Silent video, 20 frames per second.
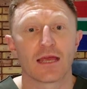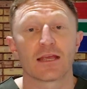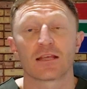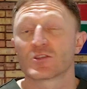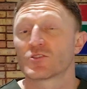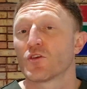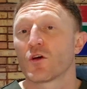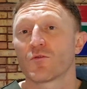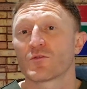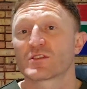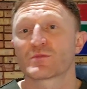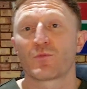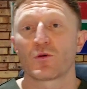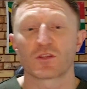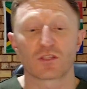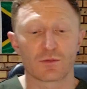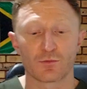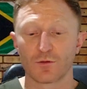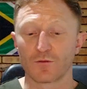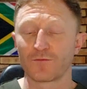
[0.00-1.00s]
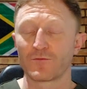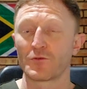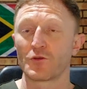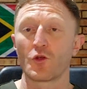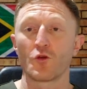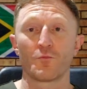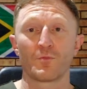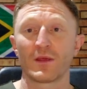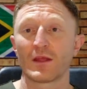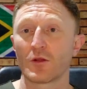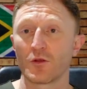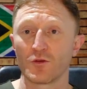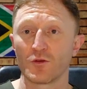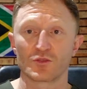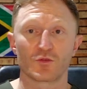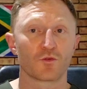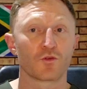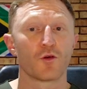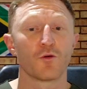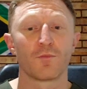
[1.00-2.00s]
is not responsible for no pillows
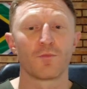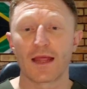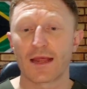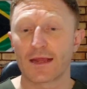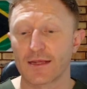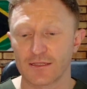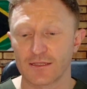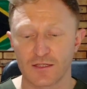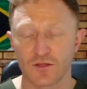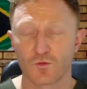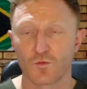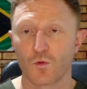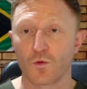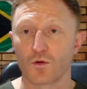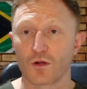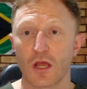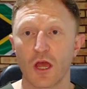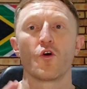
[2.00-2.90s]
or no blankets in the ward.